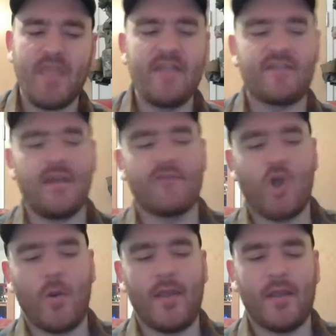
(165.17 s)
Instead of
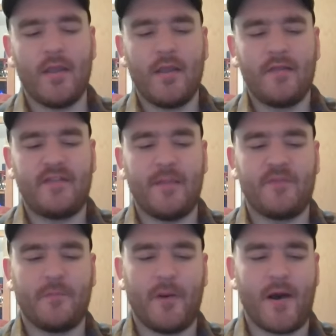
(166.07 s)
going tip
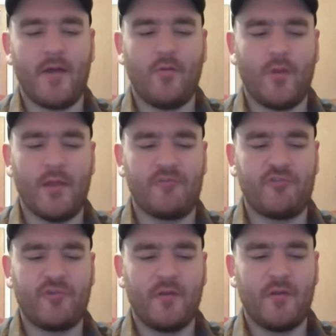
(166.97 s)
to butt,
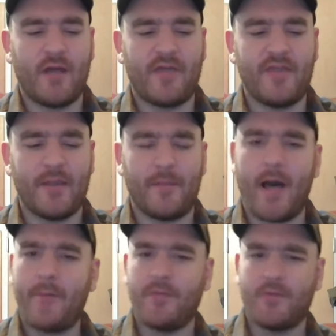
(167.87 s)
which I think a
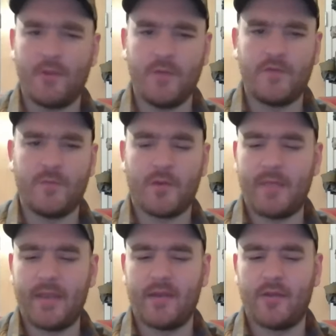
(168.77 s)
popular YouTuber
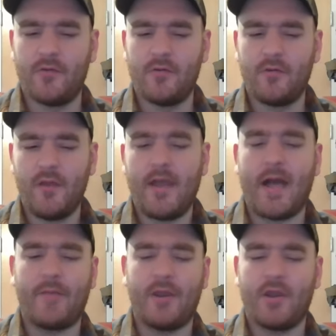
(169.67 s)
may do,
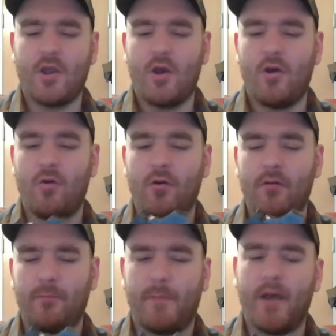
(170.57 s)
I'm going to go
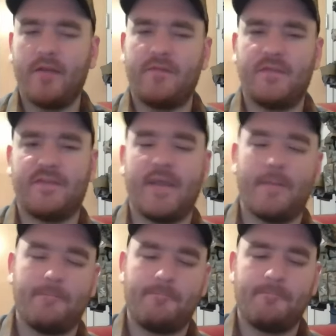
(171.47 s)
butt to tip.
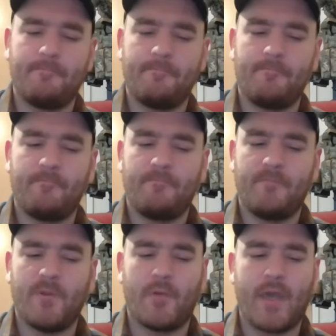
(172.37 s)

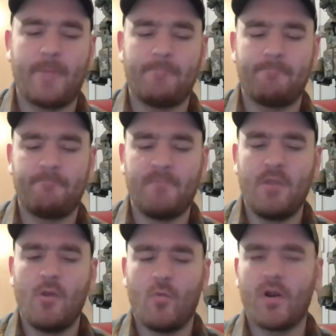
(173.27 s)
Okay?
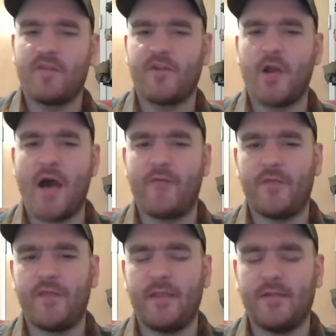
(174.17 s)
We're going to start off
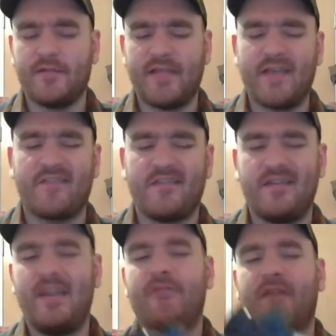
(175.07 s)
with the less
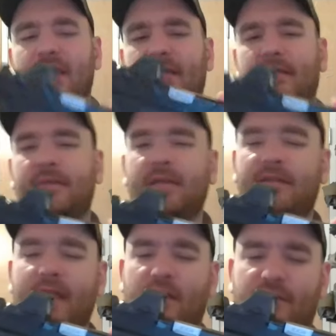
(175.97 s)
significant
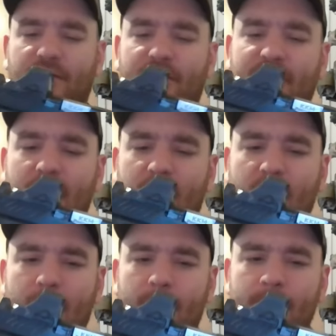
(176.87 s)
details of the
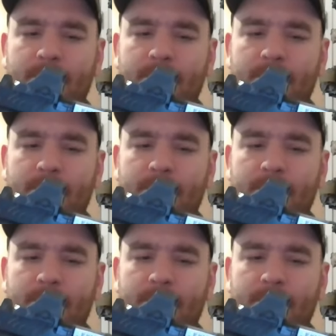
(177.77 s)
firearm.